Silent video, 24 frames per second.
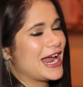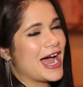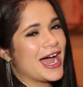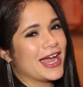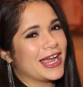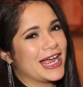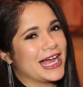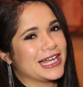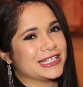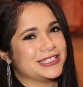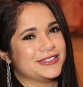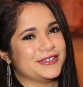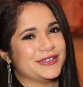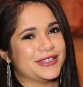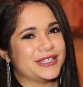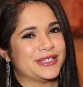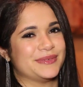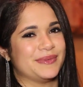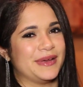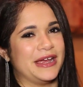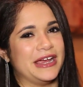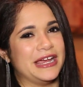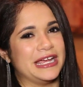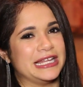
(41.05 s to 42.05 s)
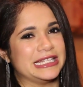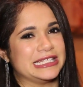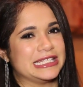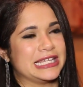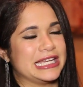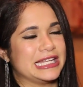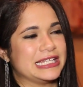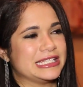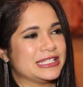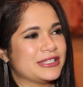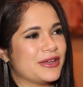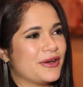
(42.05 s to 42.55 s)
and I got to experience
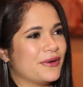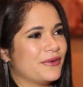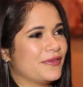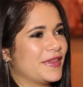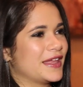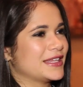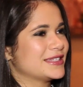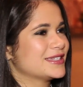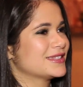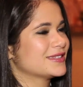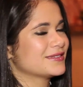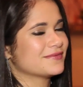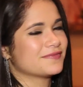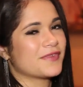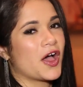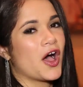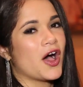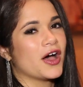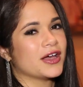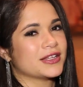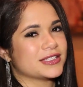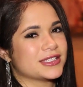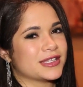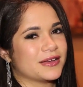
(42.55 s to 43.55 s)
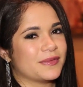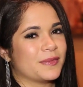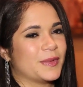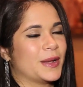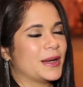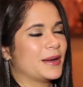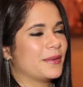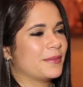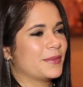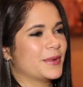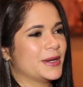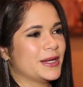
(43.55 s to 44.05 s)
it. So that's awesome
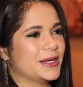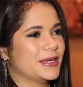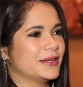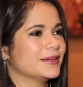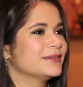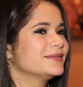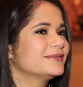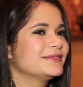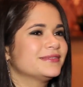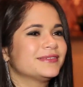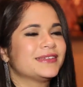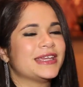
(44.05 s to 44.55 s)
and I'm going to